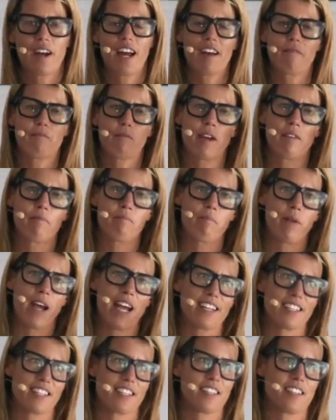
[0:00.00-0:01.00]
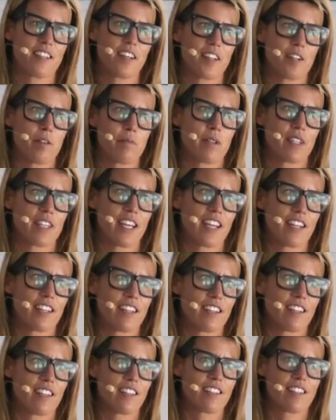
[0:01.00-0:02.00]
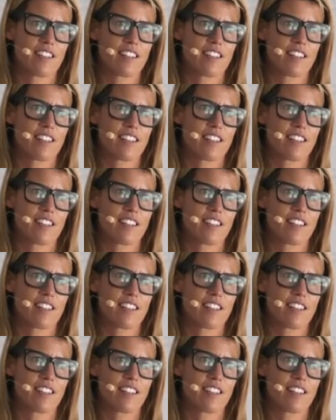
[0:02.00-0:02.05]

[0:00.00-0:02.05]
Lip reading: and went back to startup again,